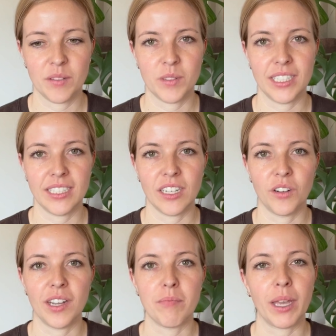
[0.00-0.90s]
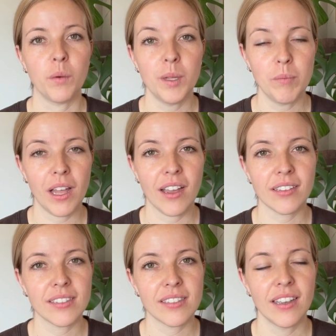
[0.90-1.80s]
will need to create my quilt
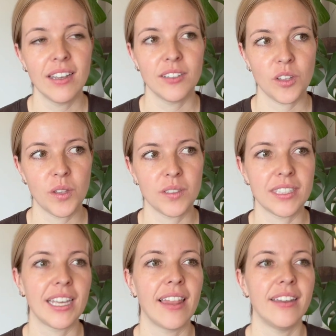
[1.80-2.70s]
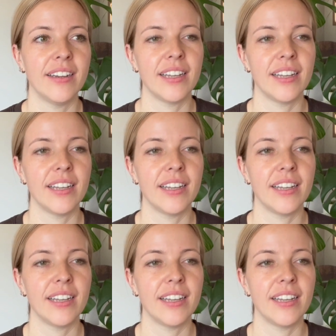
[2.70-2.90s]
blocks, sew those together,